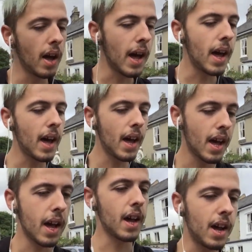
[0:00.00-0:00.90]

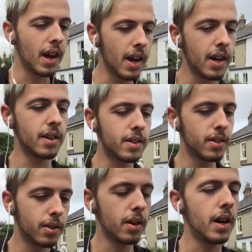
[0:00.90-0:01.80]
And
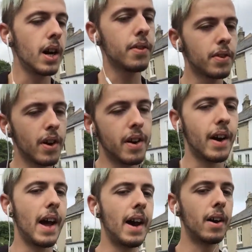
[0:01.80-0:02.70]
after our
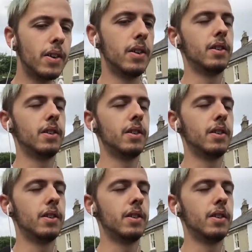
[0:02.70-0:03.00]
night out,